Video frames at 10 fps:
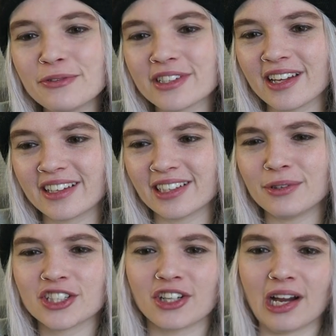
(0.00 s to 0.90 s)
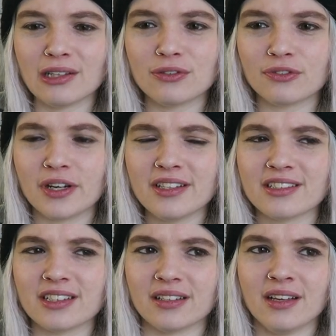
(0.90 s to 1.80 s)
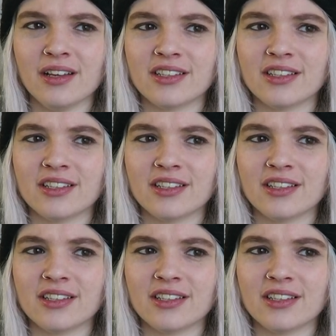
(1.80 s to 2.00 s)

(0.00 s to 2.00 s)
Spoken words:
It was like they were childhood friends and then